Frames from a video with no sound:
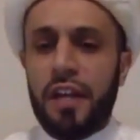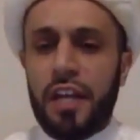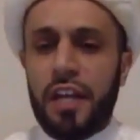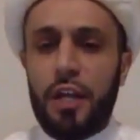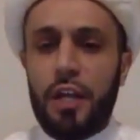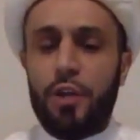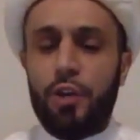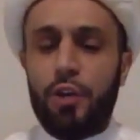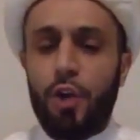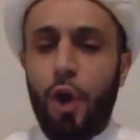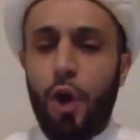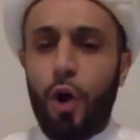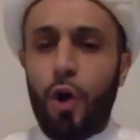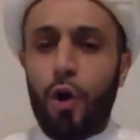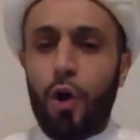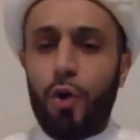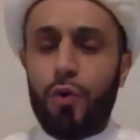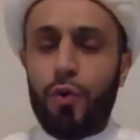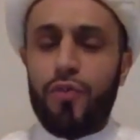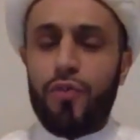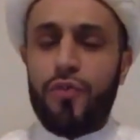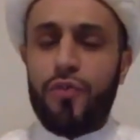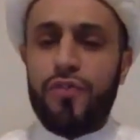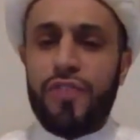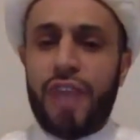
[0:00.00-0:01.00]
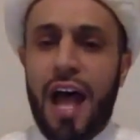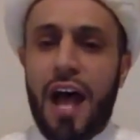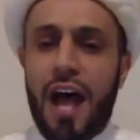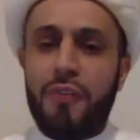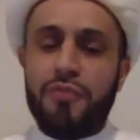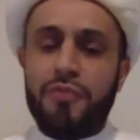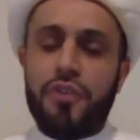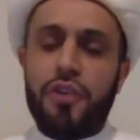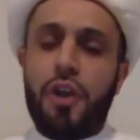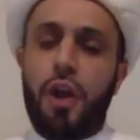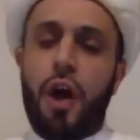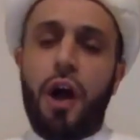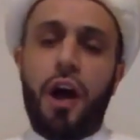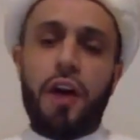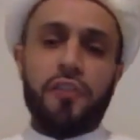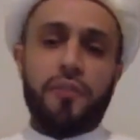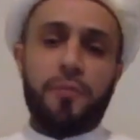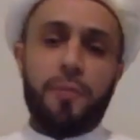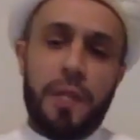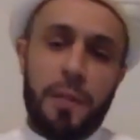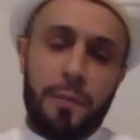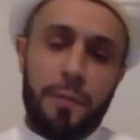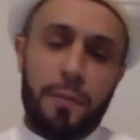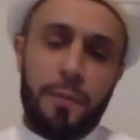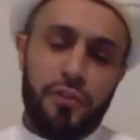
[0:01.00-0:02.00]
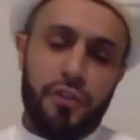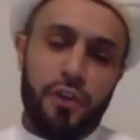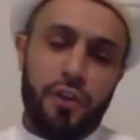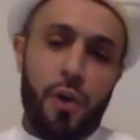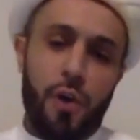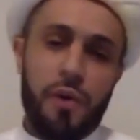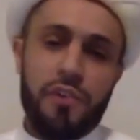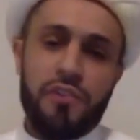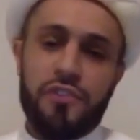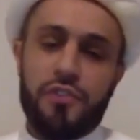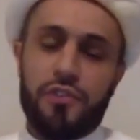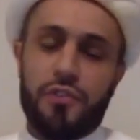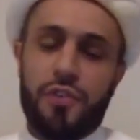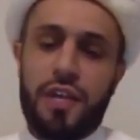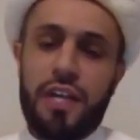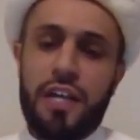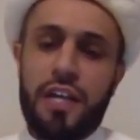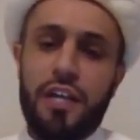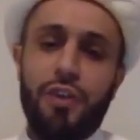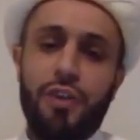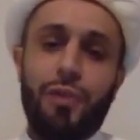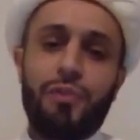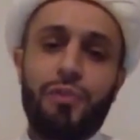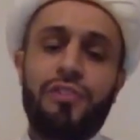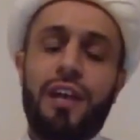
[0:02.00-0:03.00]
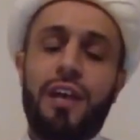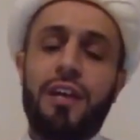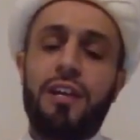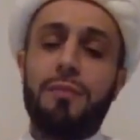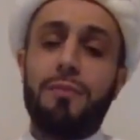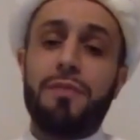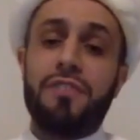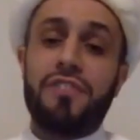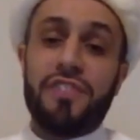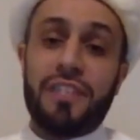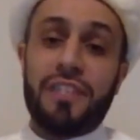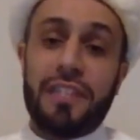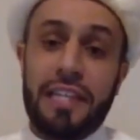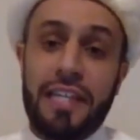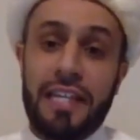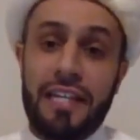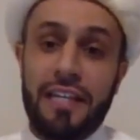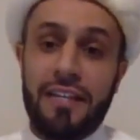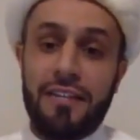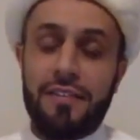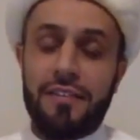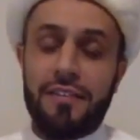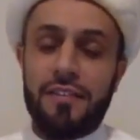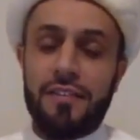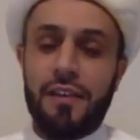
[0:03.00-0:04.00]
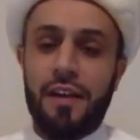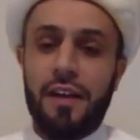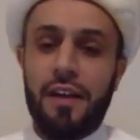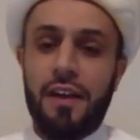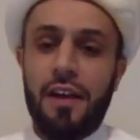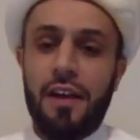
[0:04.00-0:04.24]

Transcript: He knows how to cause people to go astray. He knows how to mislead.